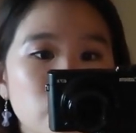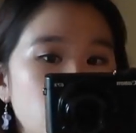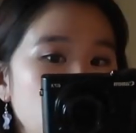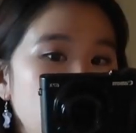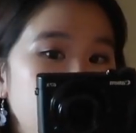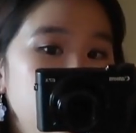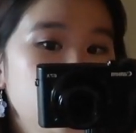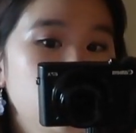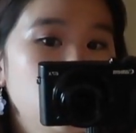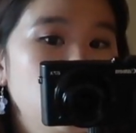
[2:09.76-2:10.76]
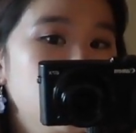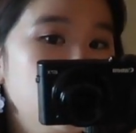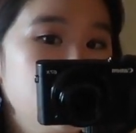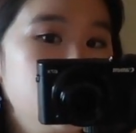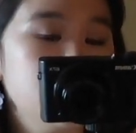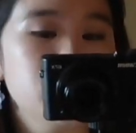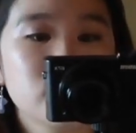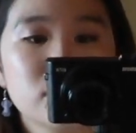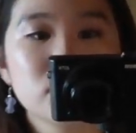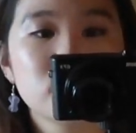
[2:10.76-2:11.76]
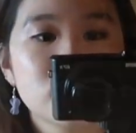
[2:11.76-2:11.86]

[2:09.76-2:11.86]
girly too with the earrings.